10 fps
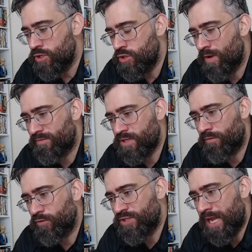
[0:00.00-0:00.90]
you have
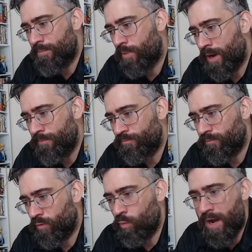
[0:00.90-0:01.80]
stuff on standby
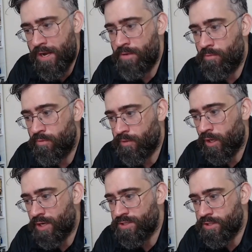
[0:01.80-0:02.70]
for when the
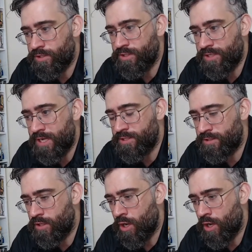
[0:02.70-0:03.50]
licensor says